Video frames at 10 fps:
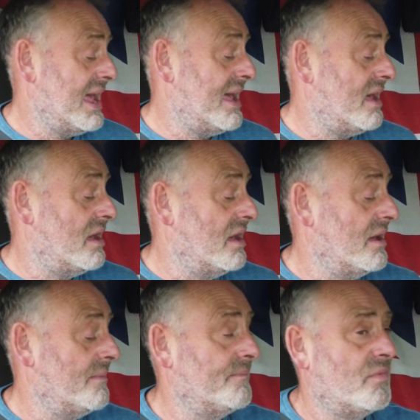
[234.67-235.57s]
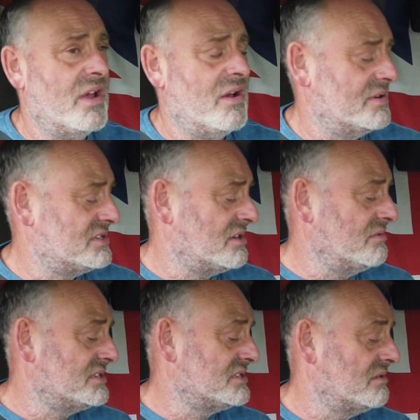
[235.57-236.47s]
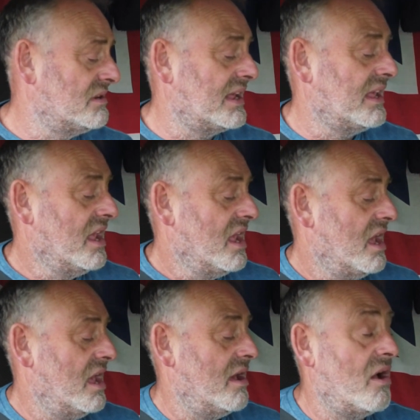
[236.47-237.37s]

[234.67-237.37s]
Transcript: At, um, I too late.